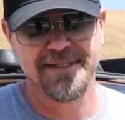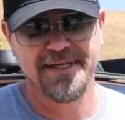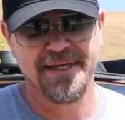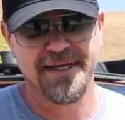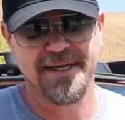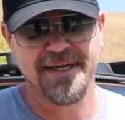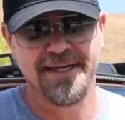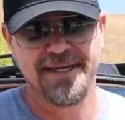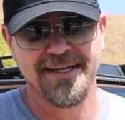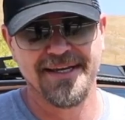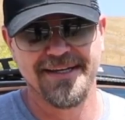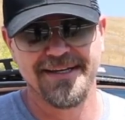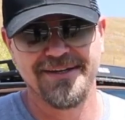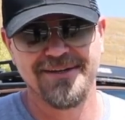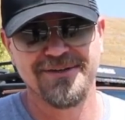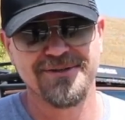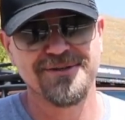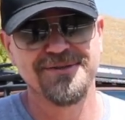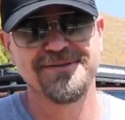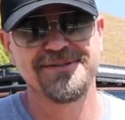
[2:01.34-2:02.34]
and
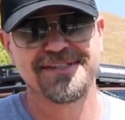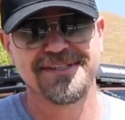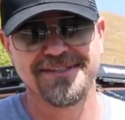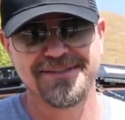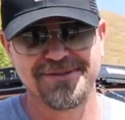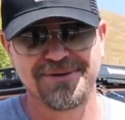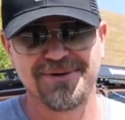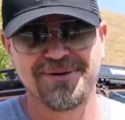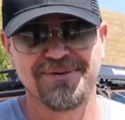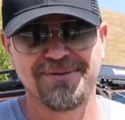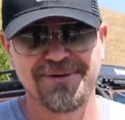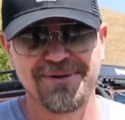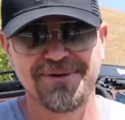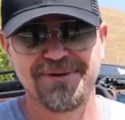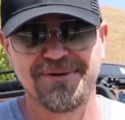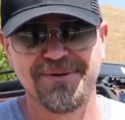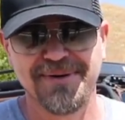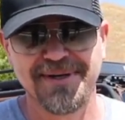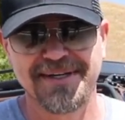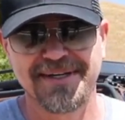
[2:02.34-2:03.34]
you lose control real
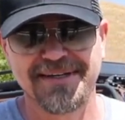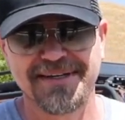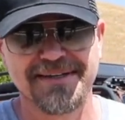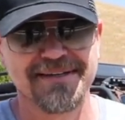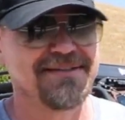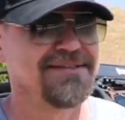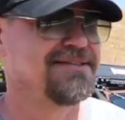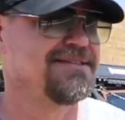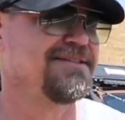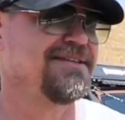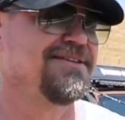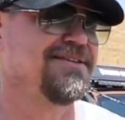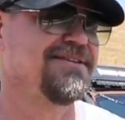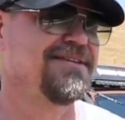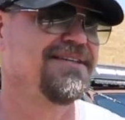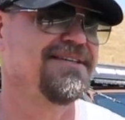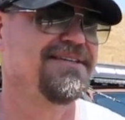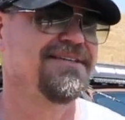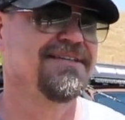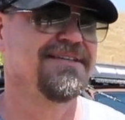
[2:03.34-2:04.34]
quick,
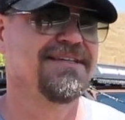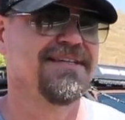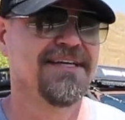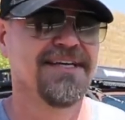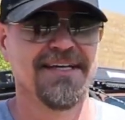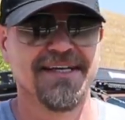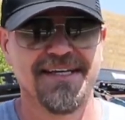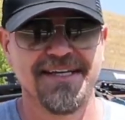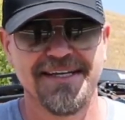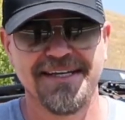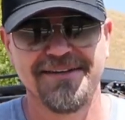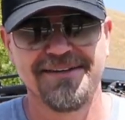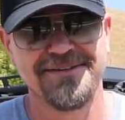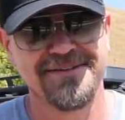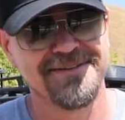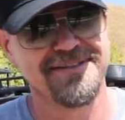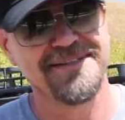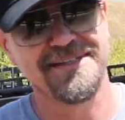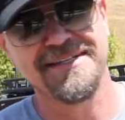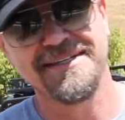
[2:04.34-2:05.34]
so
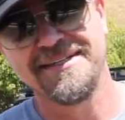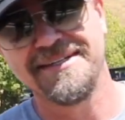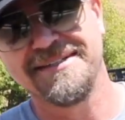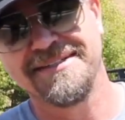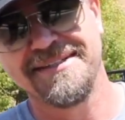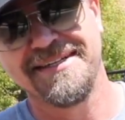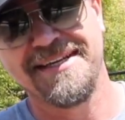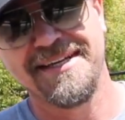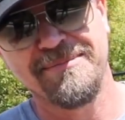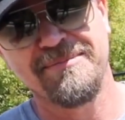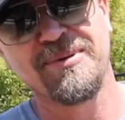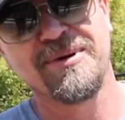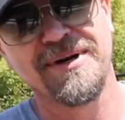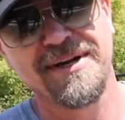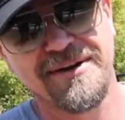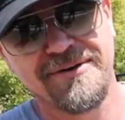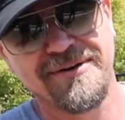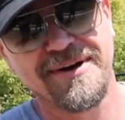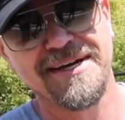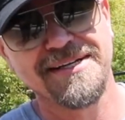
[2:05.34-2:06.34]
it'll get pretty
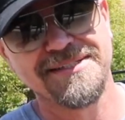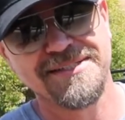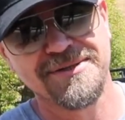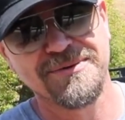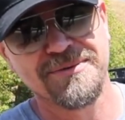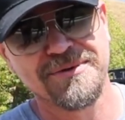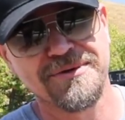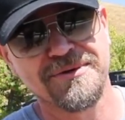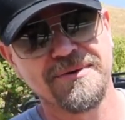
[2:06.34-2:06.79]
crazy real